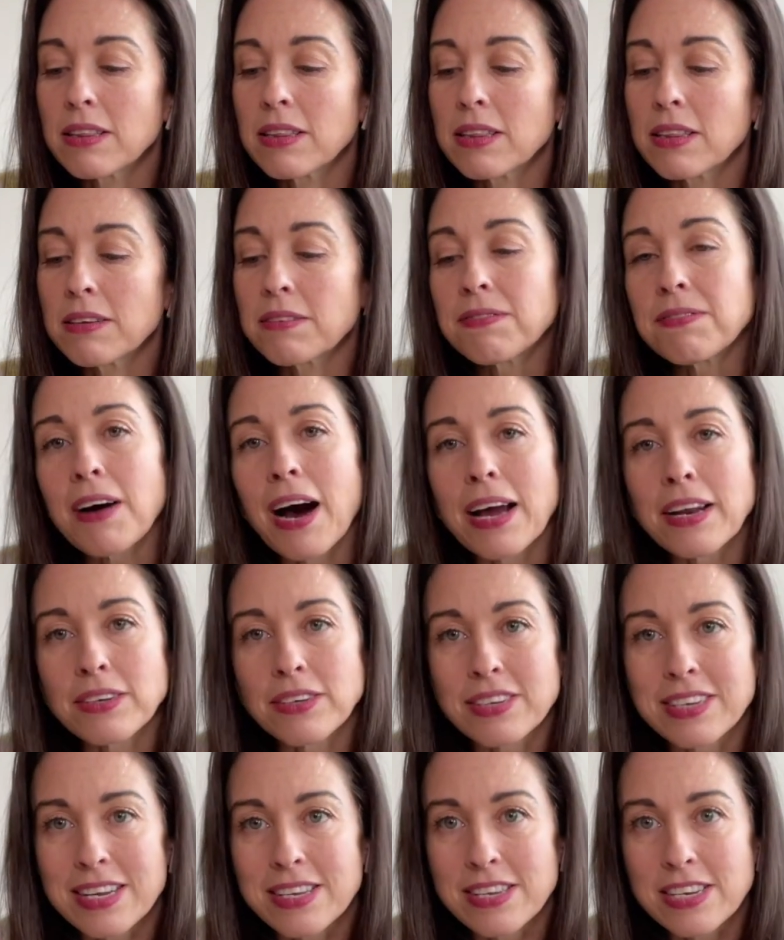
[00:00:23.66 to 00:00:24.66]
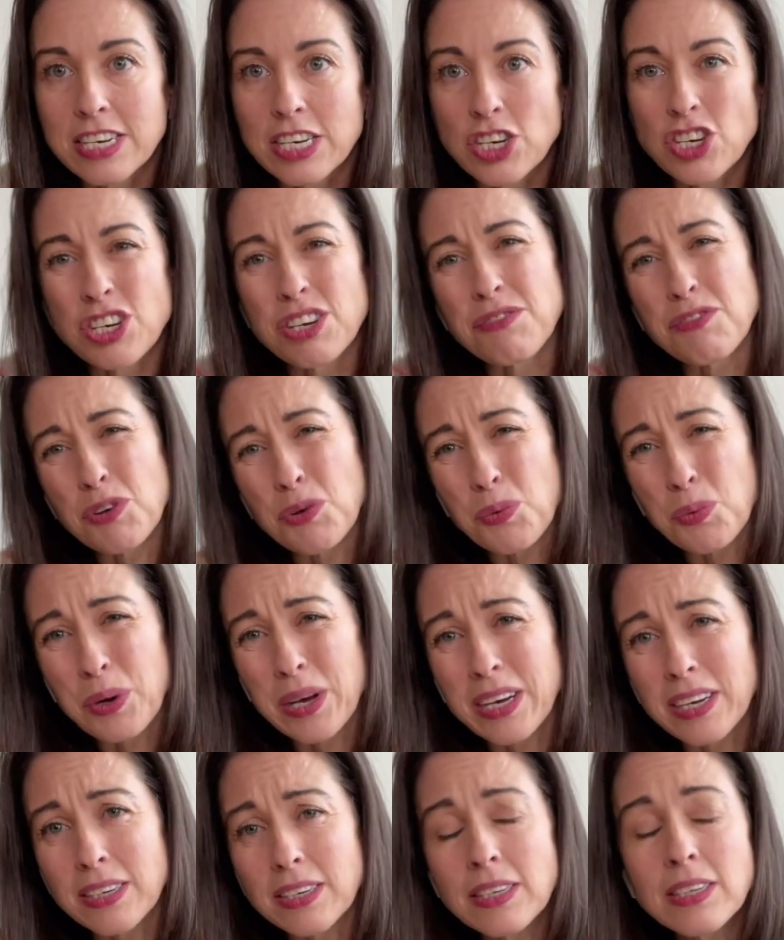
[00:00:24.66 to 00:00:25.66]
the final destination, if you
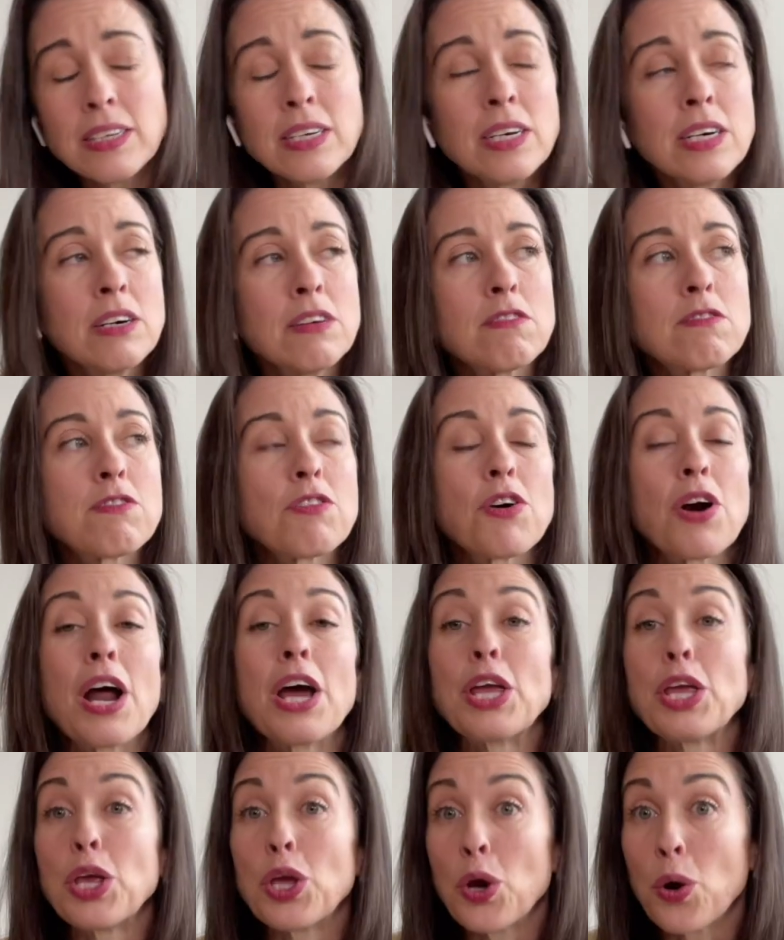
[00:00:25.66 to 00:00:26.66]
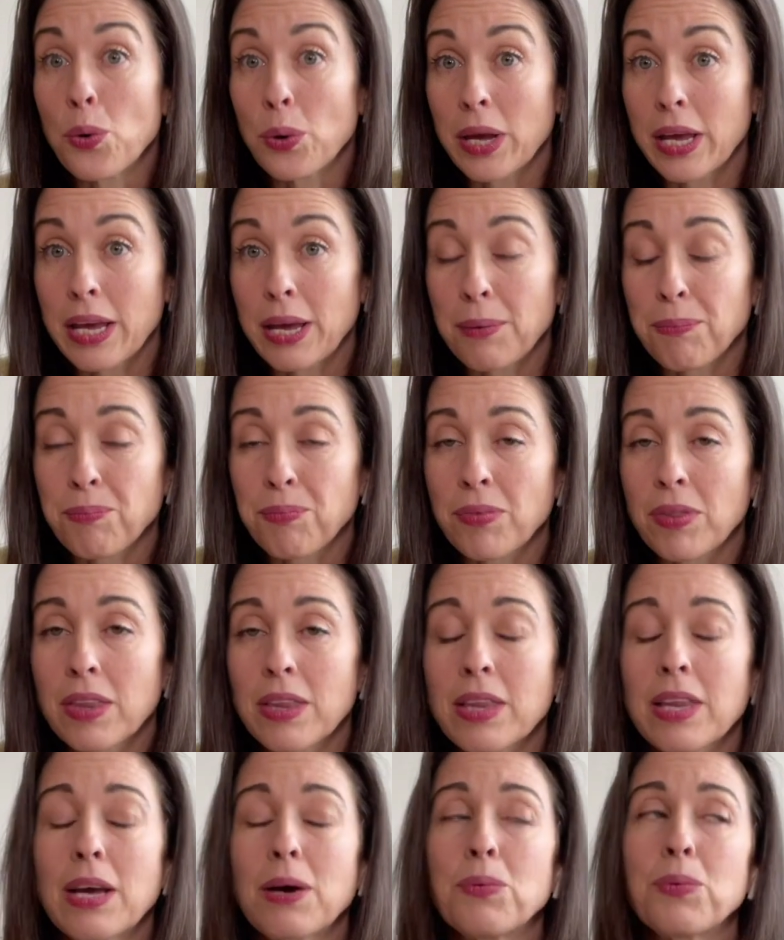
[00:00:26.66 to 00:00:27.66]
will, for a yogi.
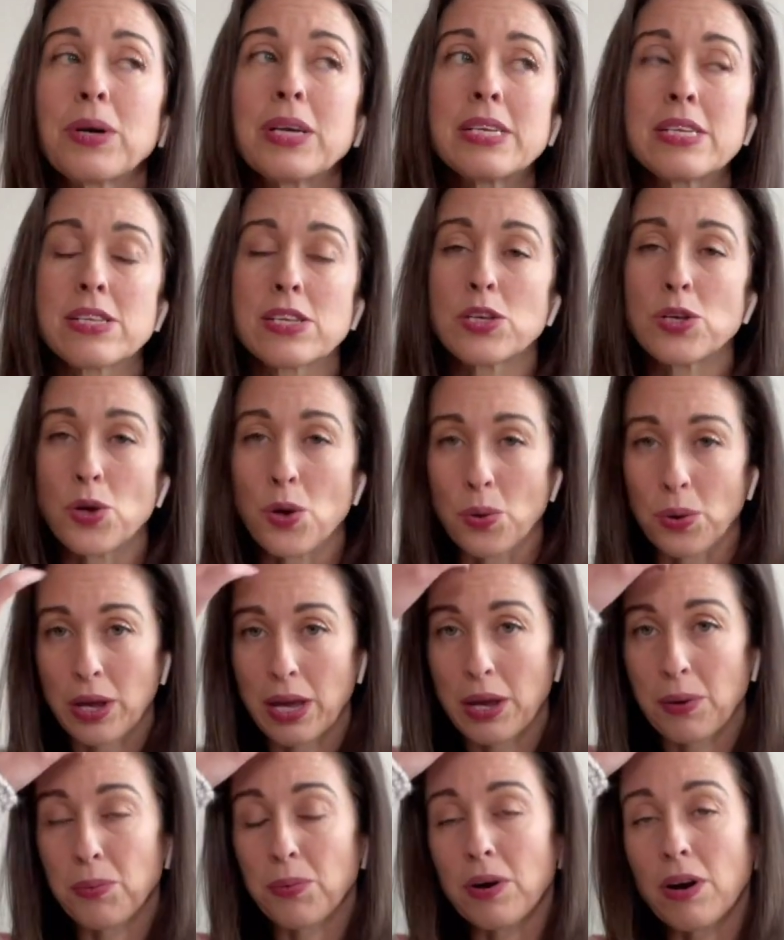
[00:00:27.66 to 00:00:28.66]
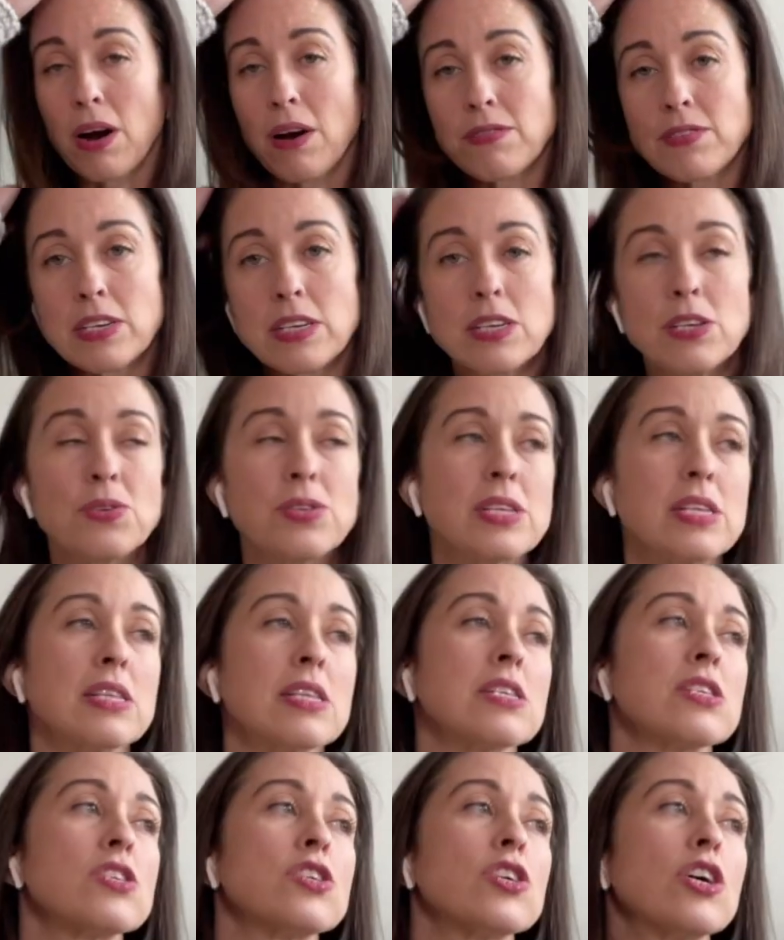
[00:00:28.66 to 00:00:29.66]
Now, what is a yogi? We're often using
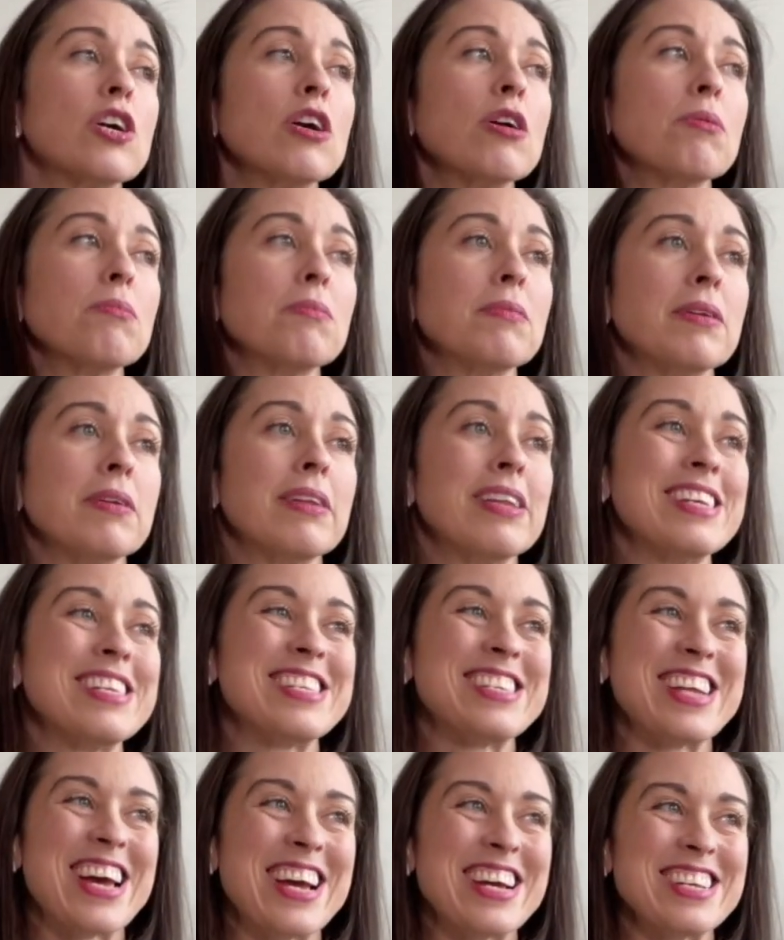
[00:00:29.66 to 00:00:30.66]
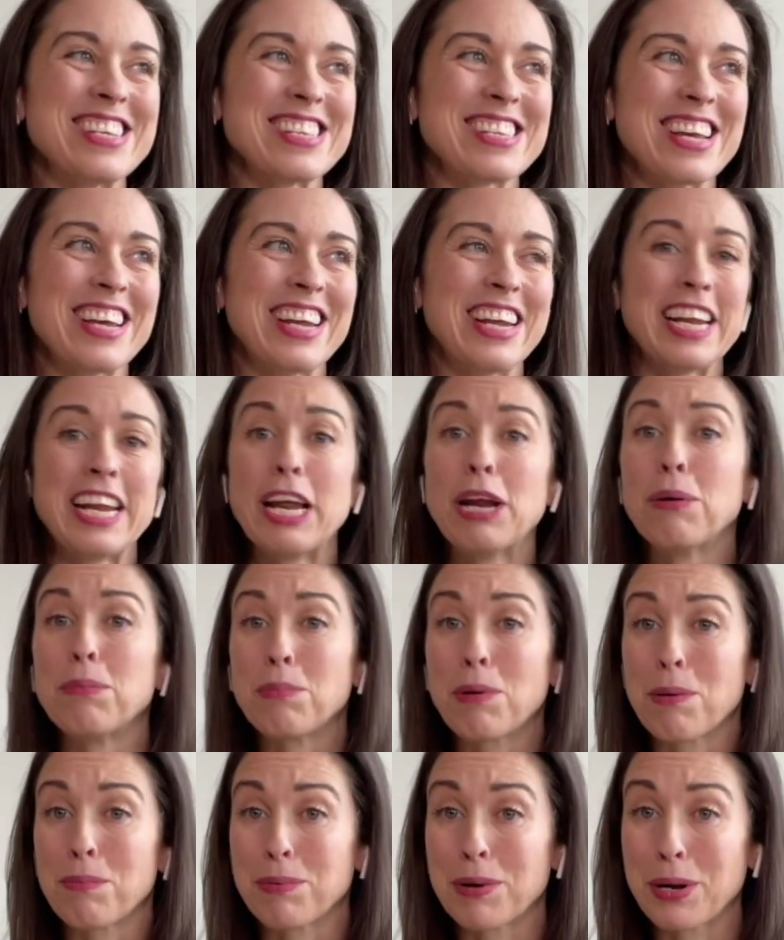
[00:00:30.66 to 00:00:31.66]
this term these days in an
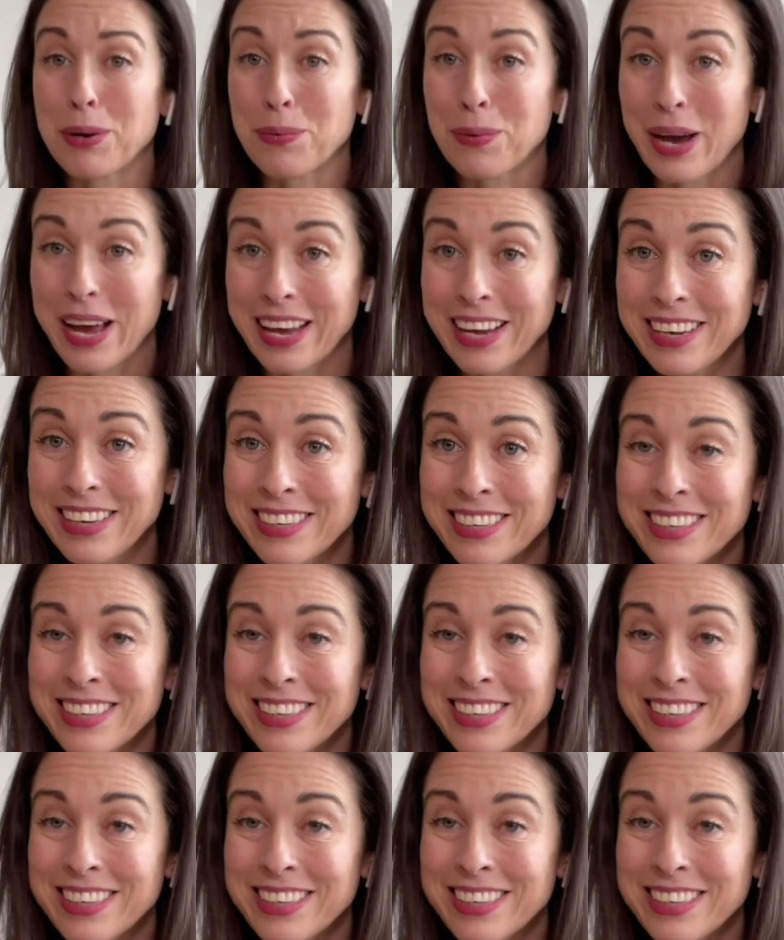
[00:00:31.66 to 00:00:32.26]
inappropriate way.